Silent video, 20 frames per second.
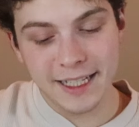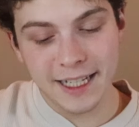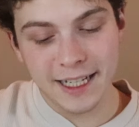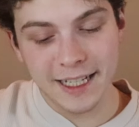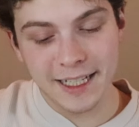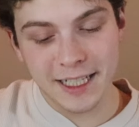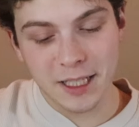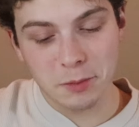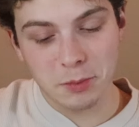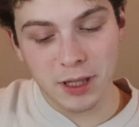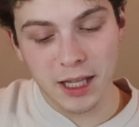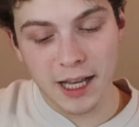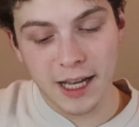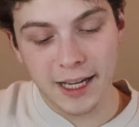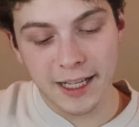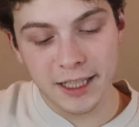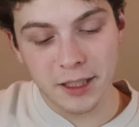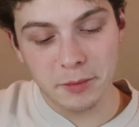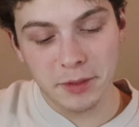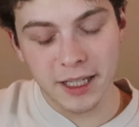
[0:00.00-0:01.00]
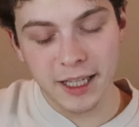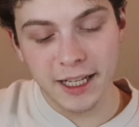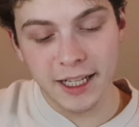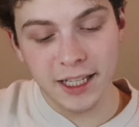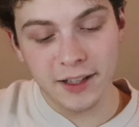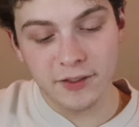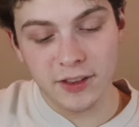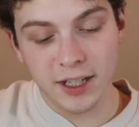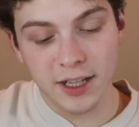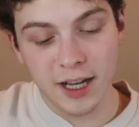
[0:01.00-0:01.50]
hidden supply at the
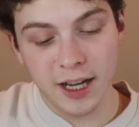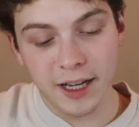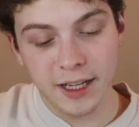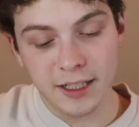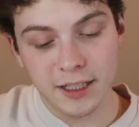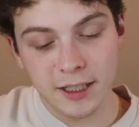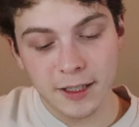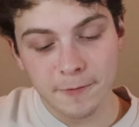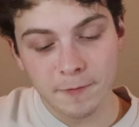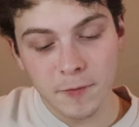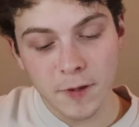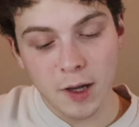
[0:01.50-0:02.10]
beginning of the night,